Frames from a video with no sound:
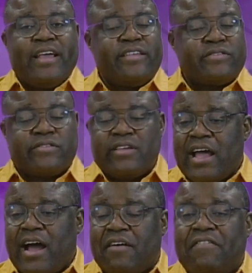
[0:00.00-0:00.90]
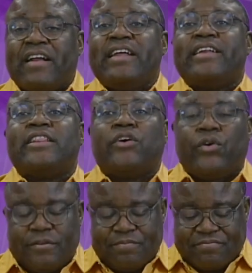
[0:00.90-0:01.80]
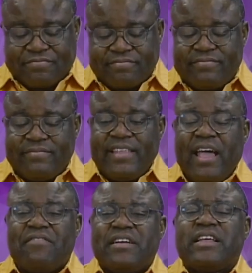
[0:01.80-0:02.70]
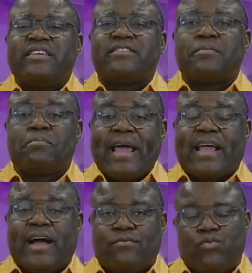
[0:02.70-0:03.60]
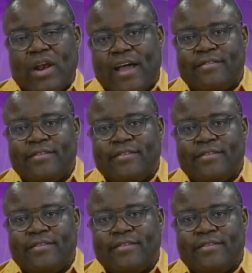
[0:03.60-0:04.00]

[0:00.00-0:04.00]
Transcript: is our father in the Lord, Evangelist Mike Agbola.